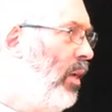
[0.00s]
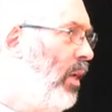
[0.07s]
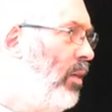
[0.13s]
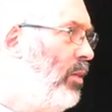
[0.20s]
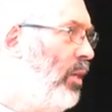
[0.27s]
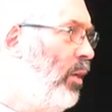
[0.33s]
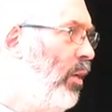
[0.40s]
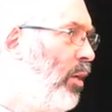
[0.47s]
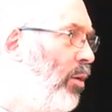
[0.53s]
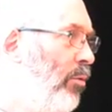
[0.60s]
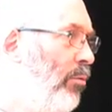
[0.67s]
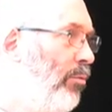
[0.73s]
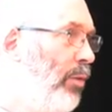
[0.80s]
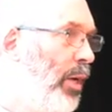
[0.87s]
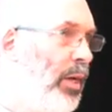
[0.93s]
has done a lot
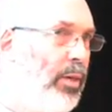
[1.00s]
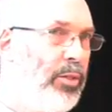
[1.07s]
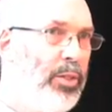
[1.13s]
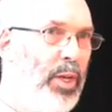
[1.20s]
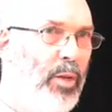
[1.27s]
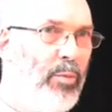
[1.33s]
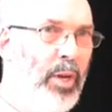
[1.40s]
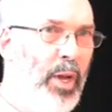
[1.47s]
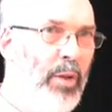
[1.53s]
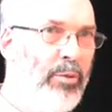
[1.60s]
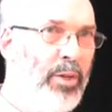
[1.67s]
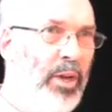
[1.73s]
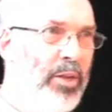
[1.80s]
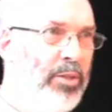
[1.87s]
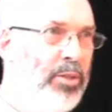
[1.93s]
of uh, stable
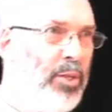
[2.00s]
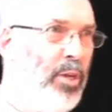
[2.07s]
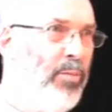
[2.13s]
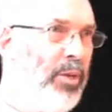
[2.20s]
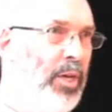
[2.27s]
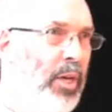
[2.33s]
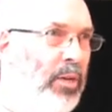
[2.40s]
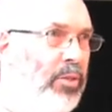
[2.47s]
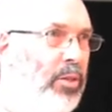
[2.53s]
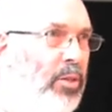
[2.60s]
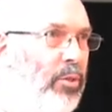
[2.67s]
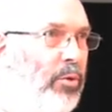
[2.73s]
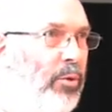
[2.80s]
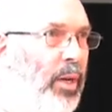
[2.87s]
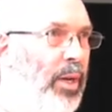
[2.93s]
isotope
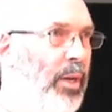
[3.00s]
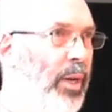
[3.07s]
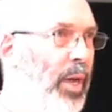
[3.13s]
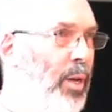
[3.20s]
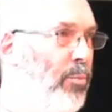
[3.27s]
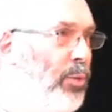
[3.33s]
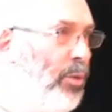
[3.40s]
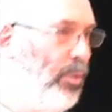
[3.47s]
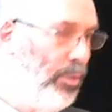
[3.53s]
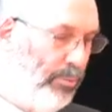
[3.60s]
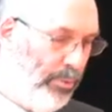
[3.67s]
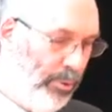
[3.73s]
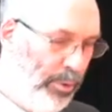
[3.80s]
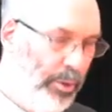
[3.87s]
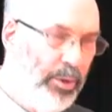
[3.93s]
analysis, or had a lab do it
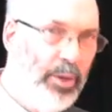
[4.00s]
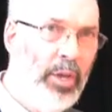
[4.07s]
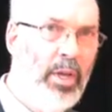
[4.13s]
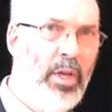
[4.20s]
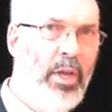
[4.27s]
for her,